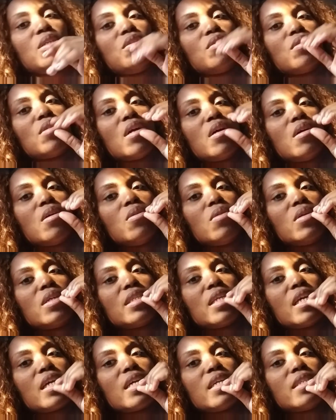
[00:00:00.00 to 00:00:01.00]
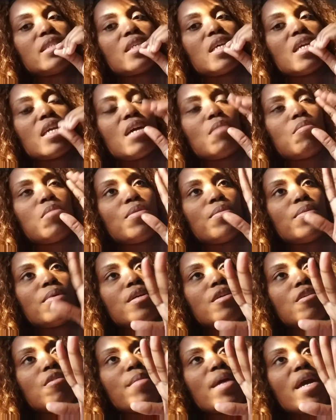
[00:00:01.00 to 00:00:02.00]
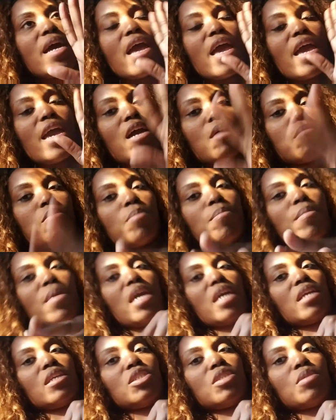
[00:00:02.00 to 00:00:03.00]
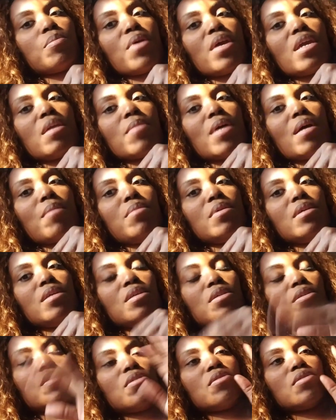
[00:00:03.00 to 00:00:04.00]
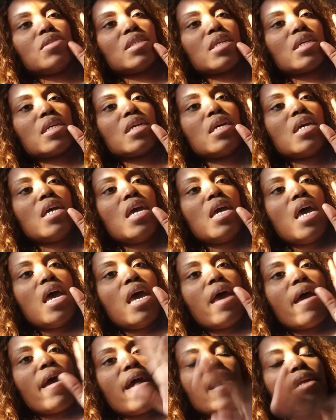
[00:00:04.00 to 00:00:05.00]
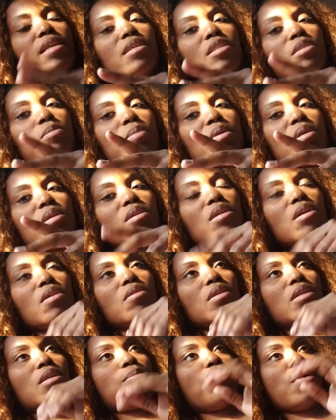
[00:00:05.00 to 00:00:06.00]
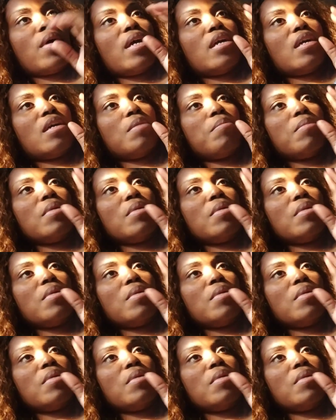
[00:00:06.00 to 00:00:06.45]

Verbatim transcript: you know, because like I say, I've been worrying about how I'm gonna manage to pay my bills and how this bill gonna get paid.